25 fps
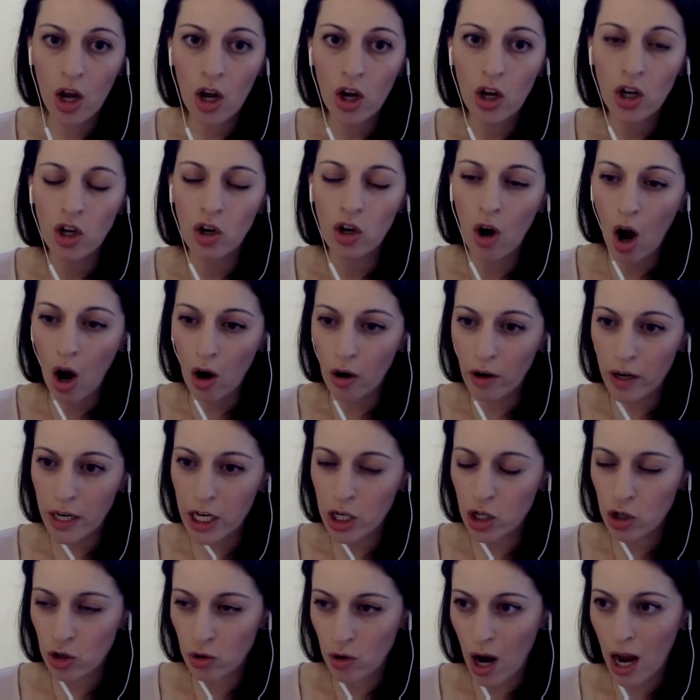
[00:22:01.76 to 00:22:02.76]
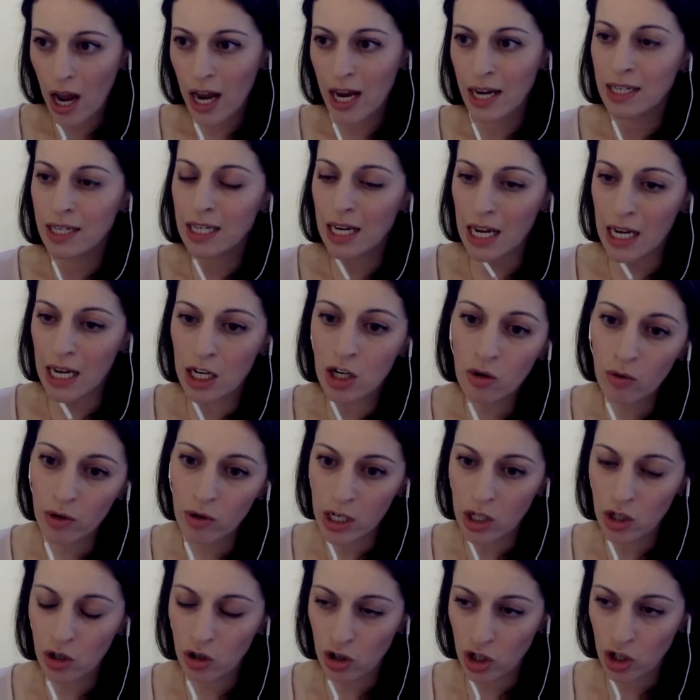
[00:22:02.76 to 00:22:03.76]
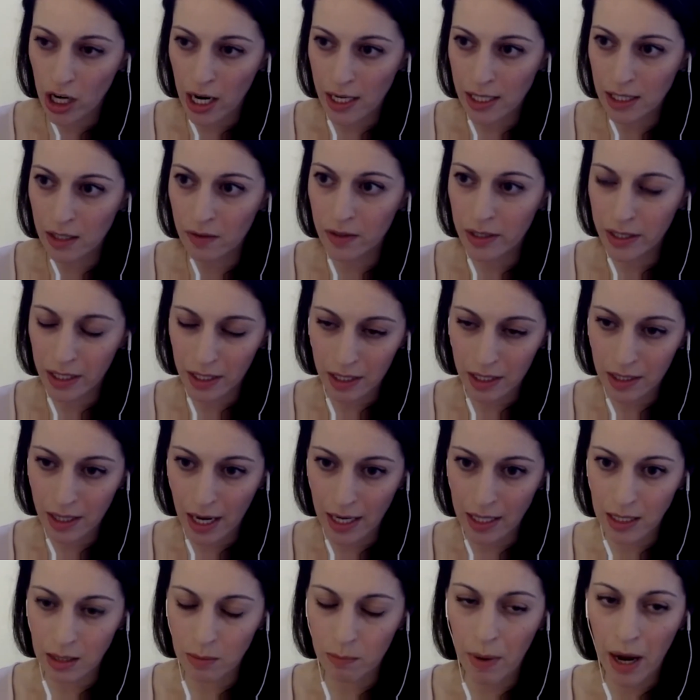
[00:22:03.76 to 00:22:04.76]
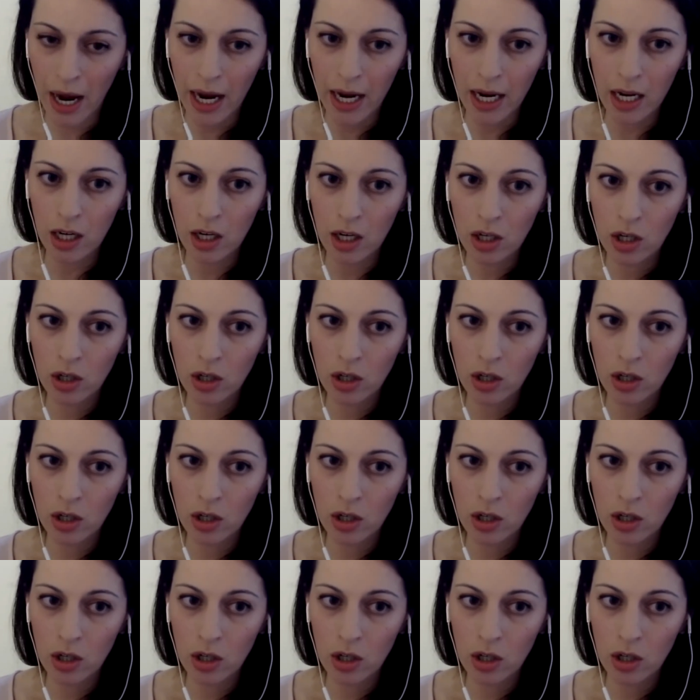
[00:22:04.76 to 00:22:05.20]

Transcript: you're already trying to increase your chance of success by